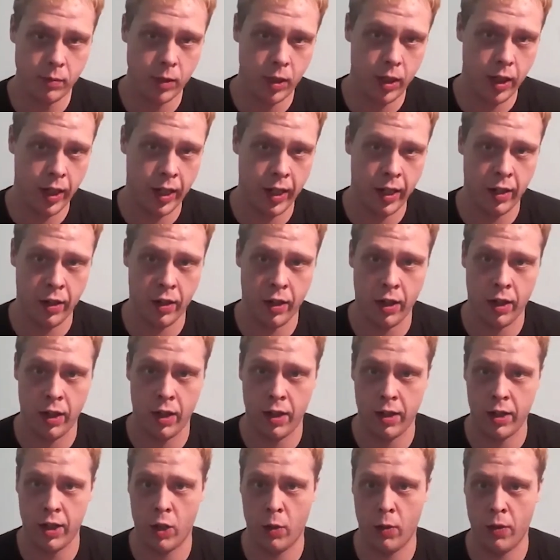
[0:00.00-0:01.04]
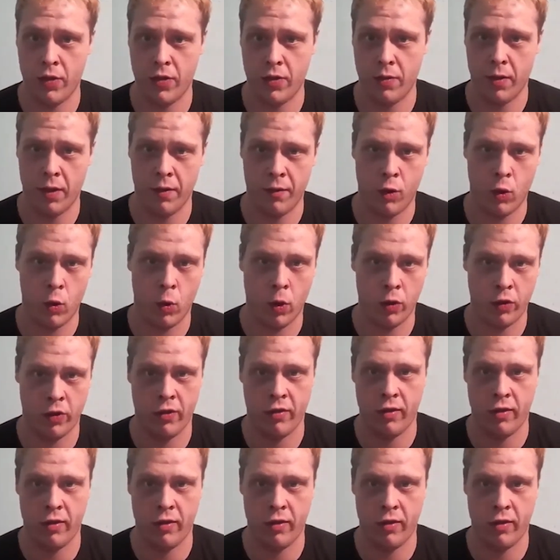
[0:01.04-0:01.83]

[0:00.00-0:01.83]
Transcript: And, you know, of course,